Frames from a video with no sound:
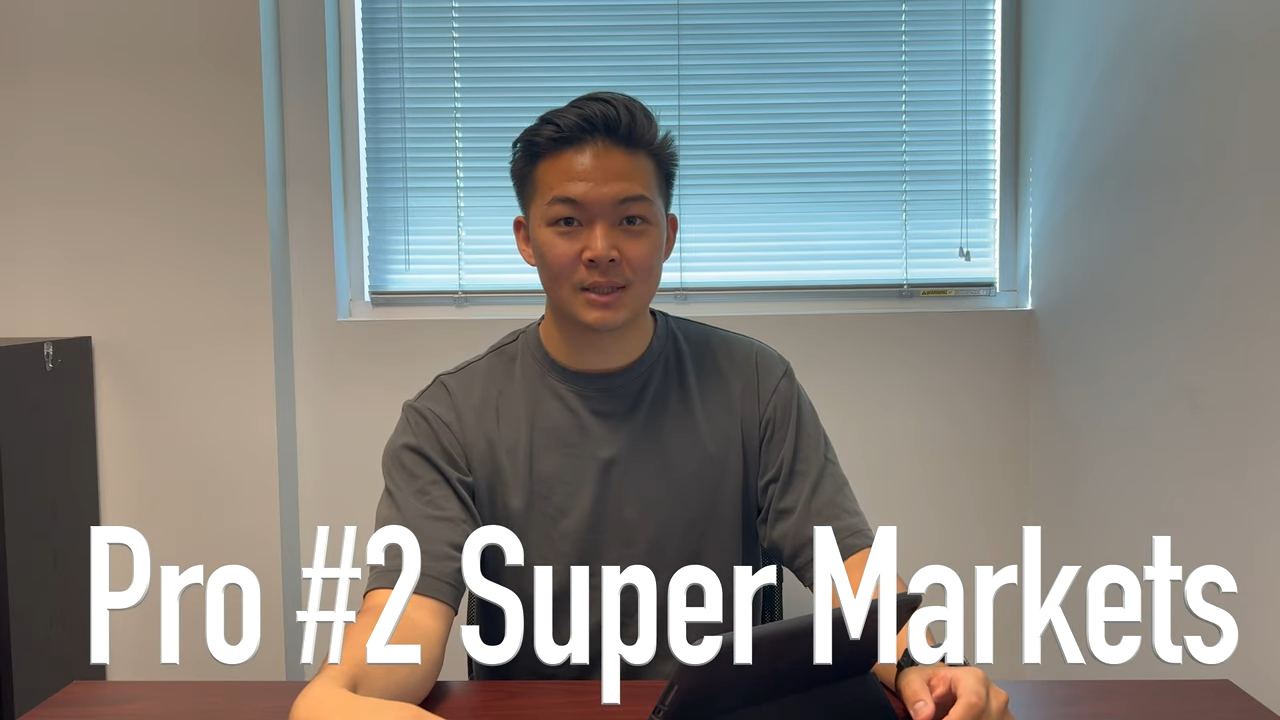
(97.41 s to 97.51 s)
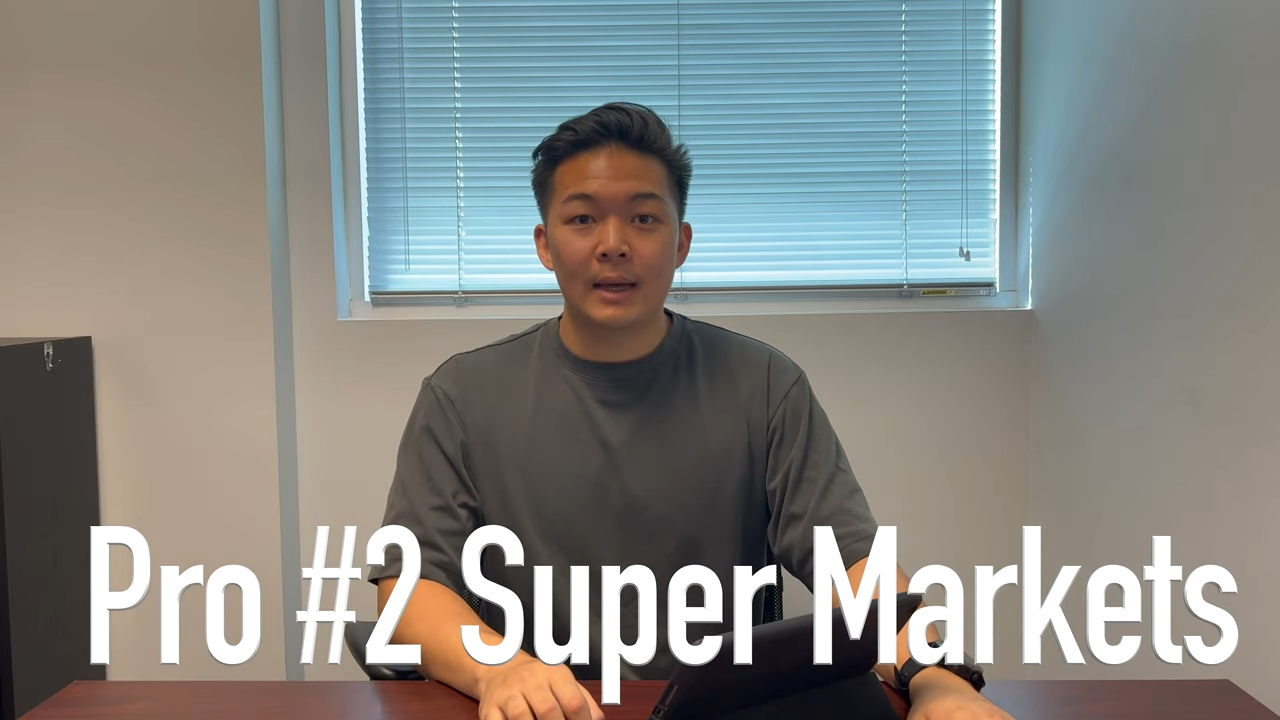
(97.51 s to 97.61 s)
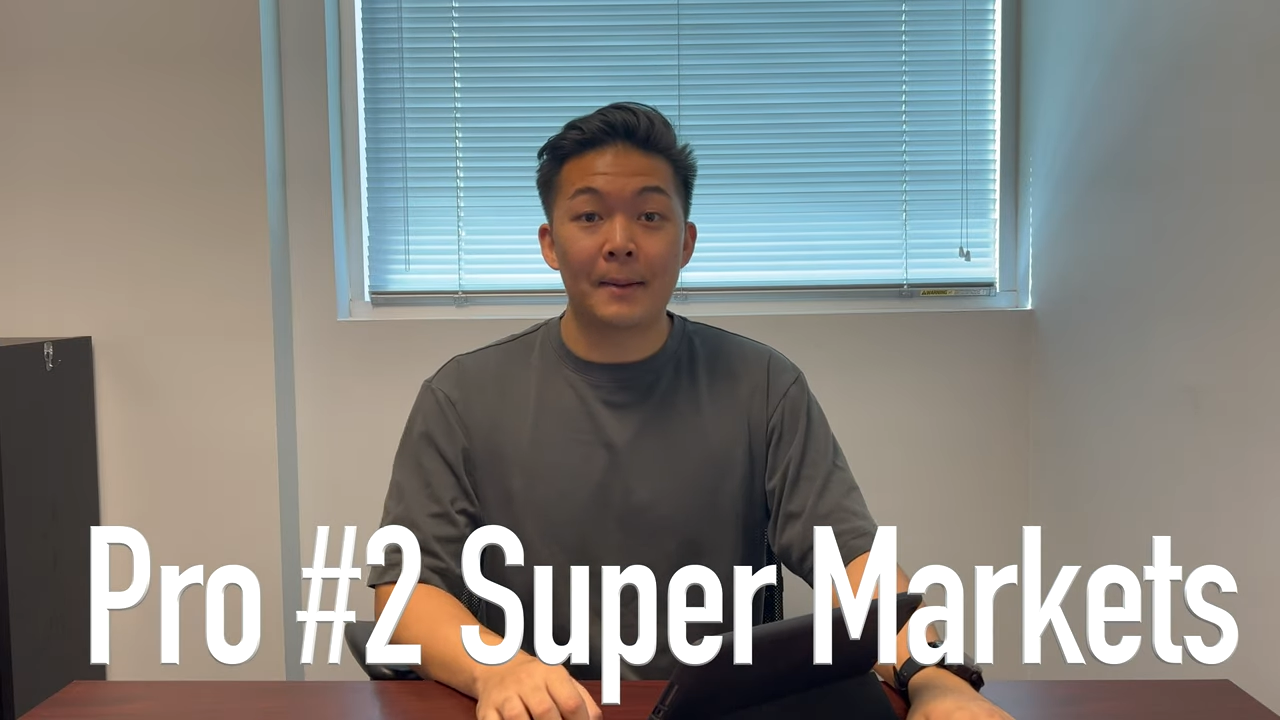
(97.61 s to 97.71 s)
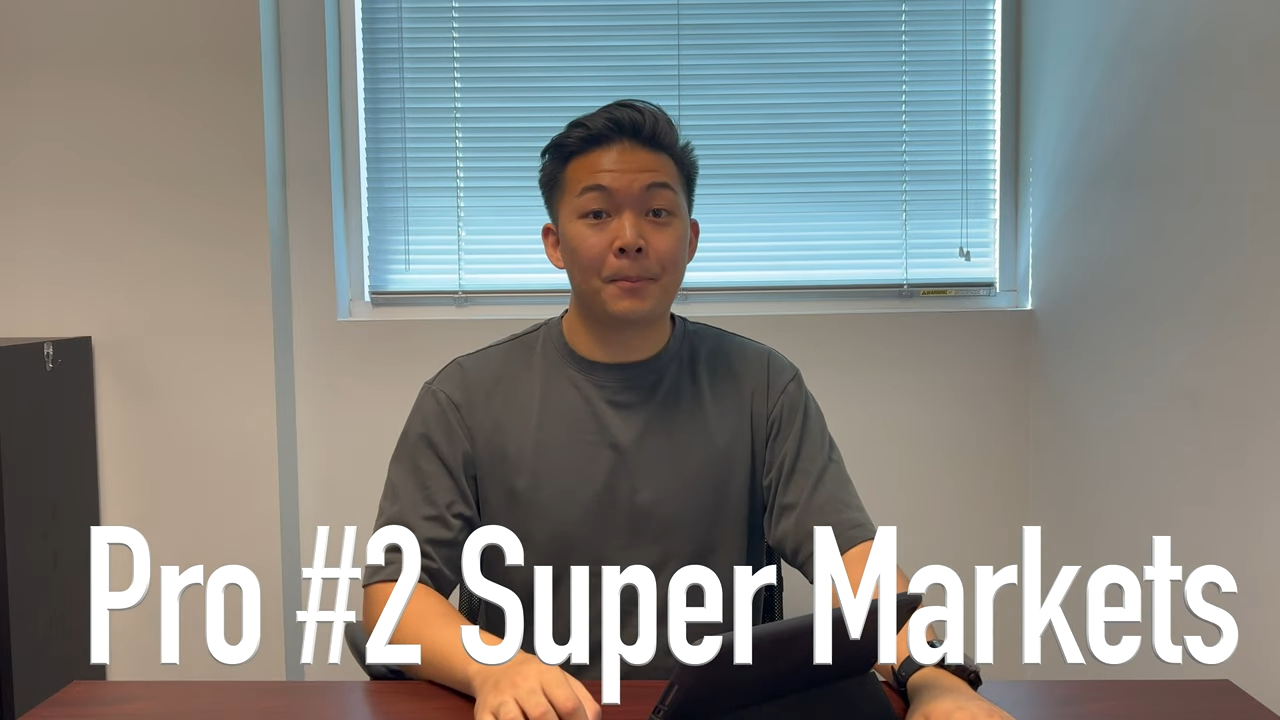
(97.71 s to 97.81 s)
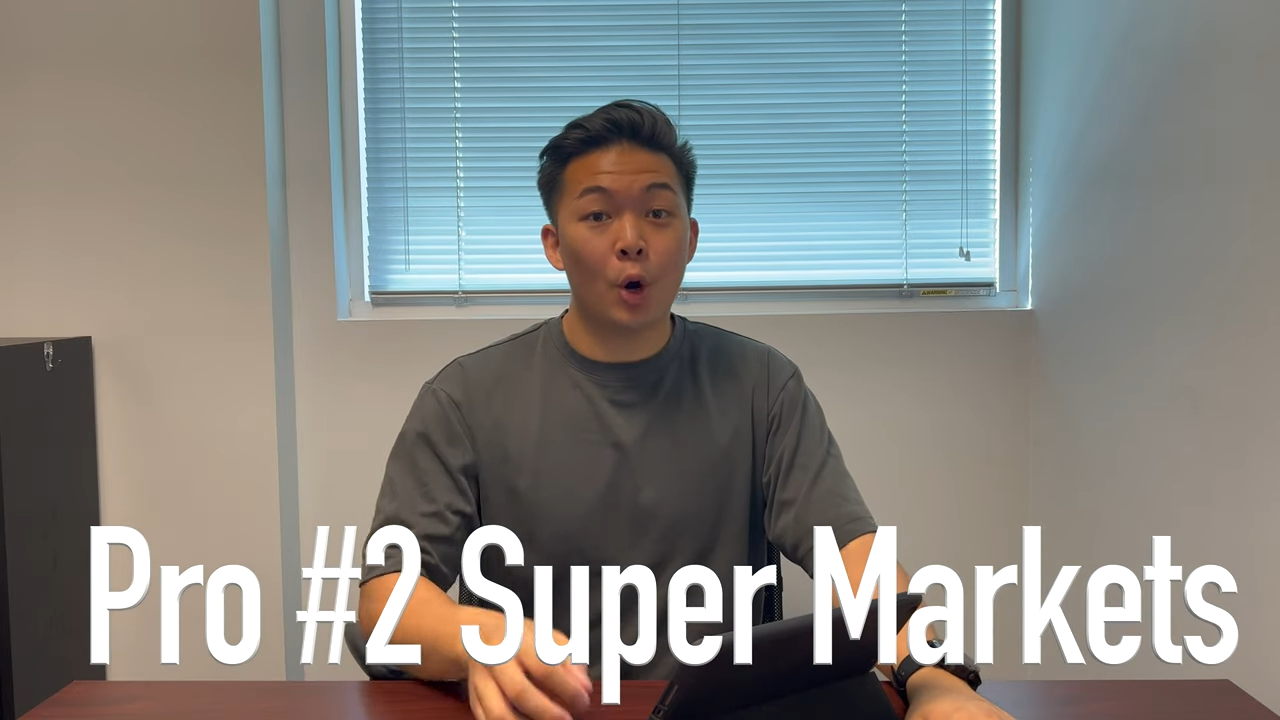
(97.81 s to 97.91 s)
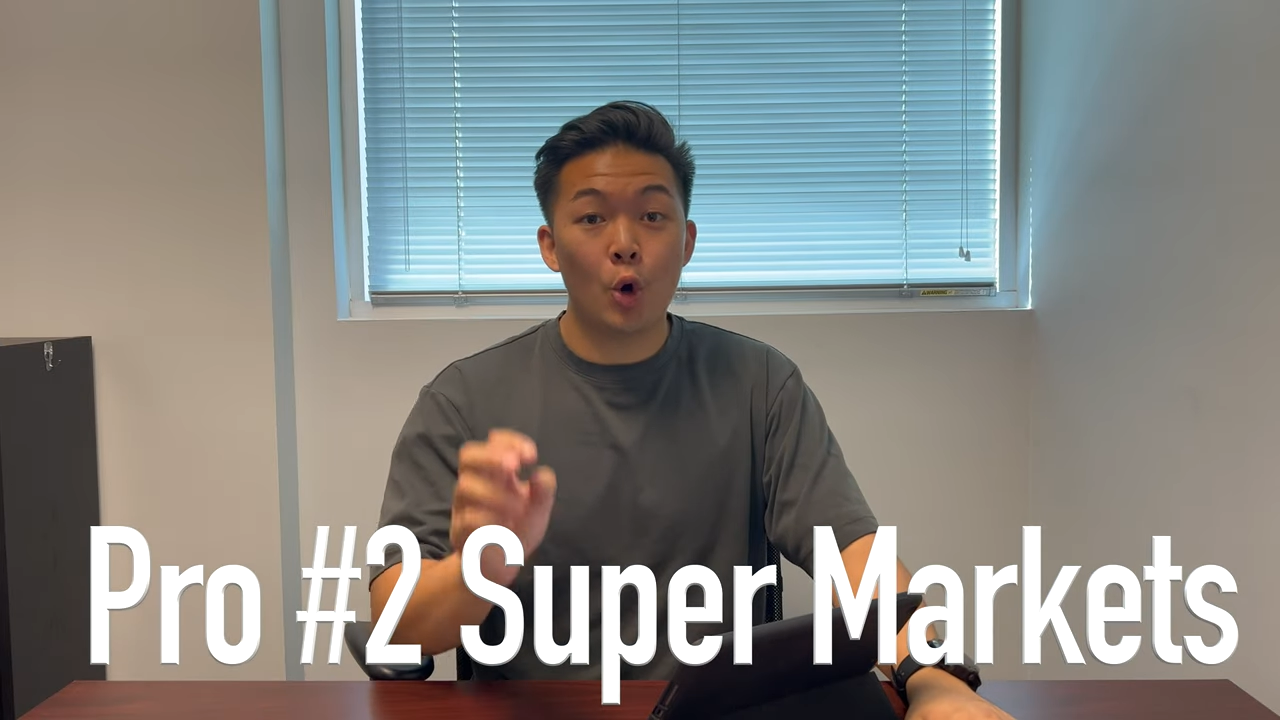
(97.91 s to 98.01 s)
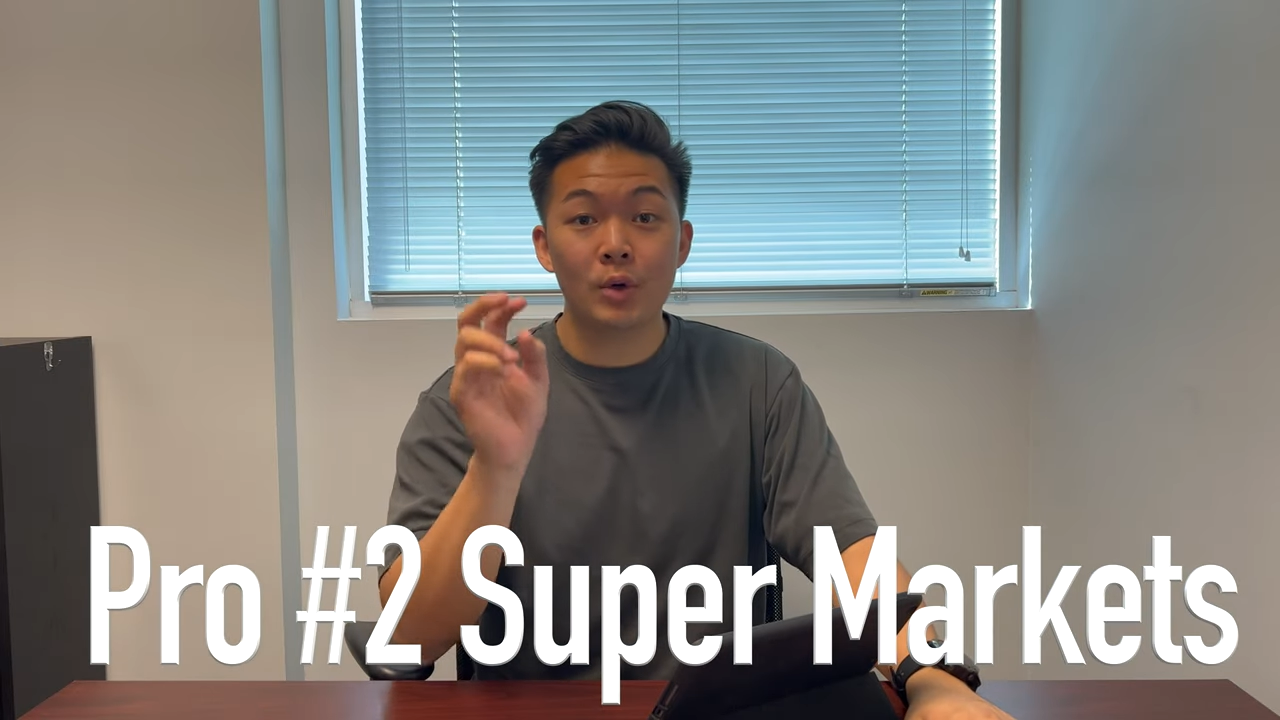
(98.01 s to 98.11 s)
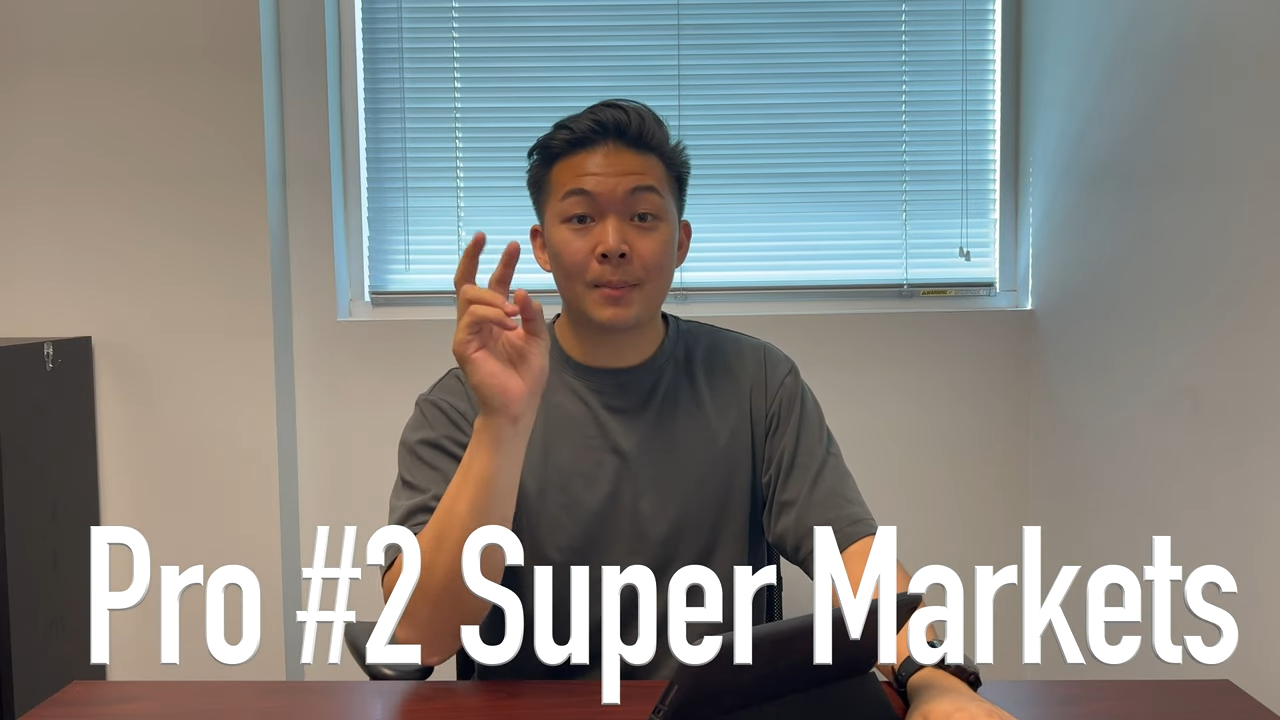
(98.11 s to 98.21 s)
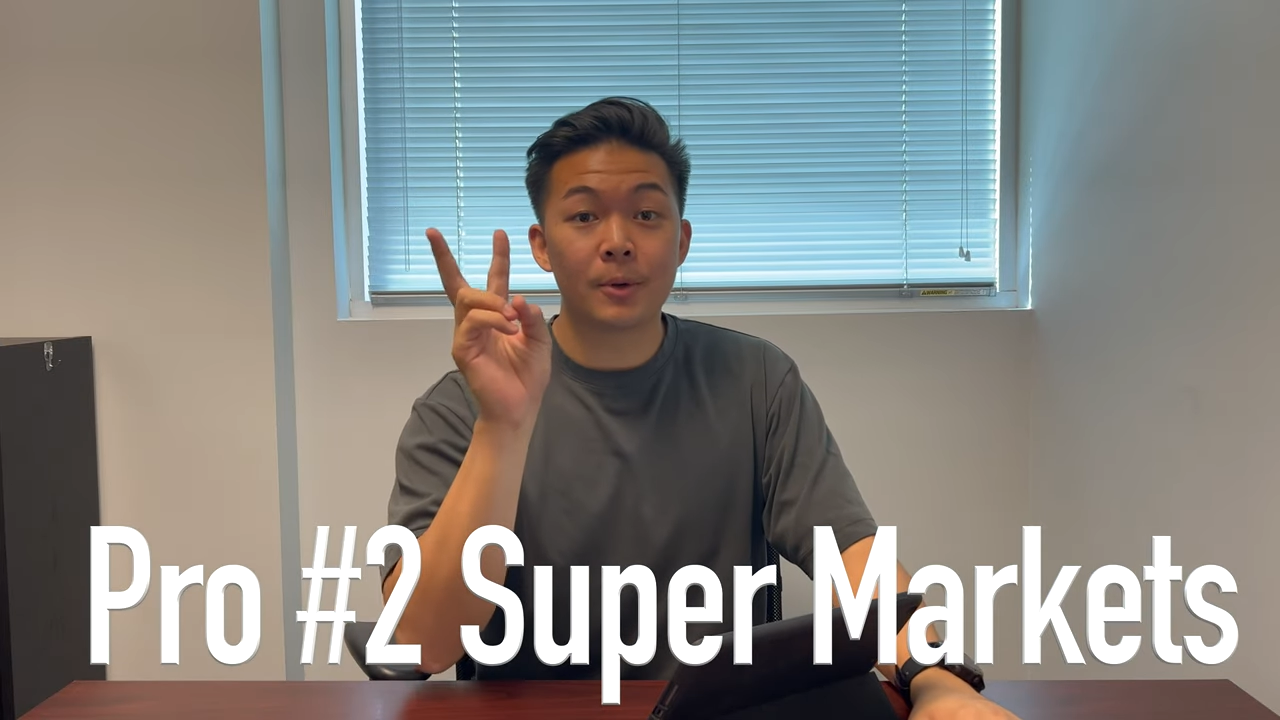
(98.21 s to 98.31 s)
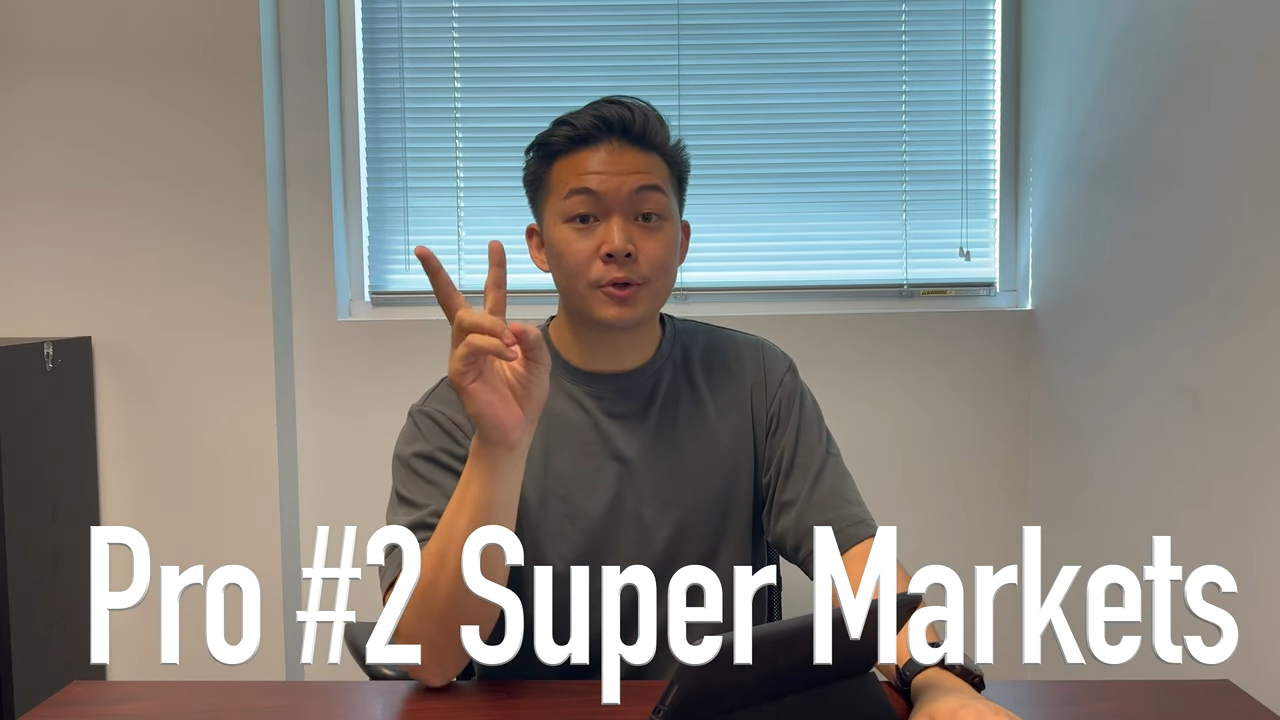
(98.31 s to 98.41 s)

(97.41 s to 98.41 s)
And pro number